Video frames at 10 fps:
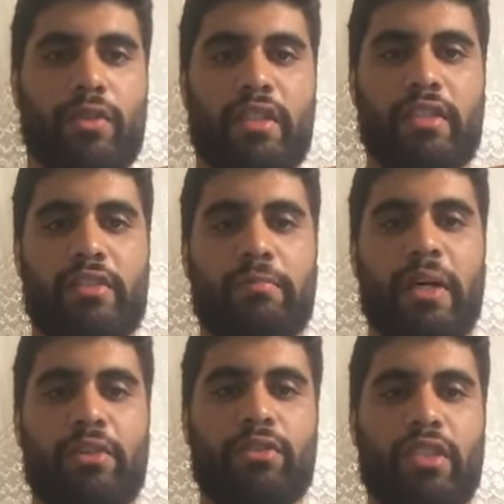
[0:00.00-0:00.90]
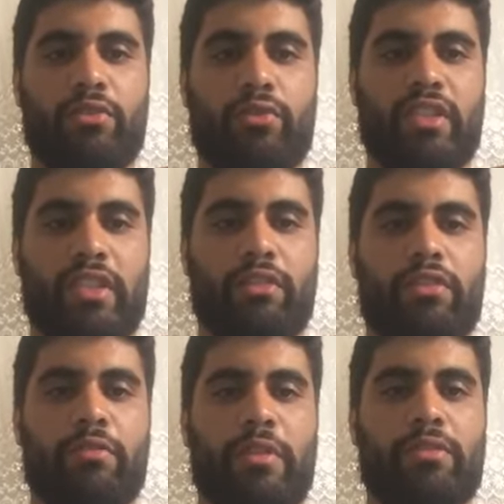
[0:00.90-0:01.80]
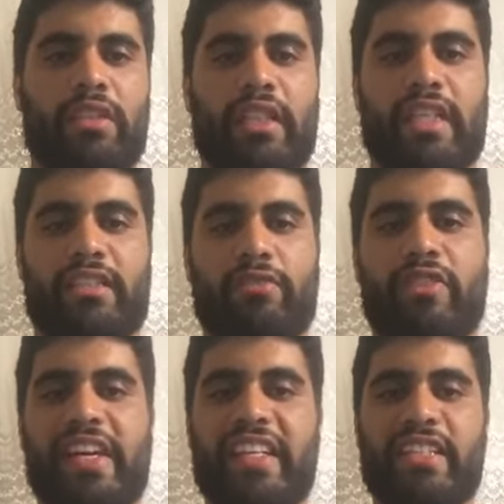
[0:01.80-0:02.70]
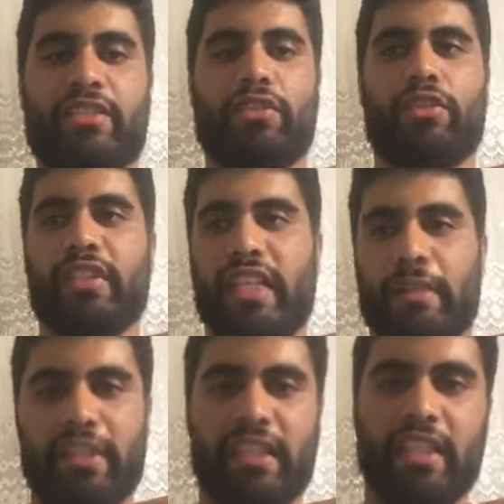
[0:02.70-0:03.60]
this powder, which I told you about, it has a very strong yummy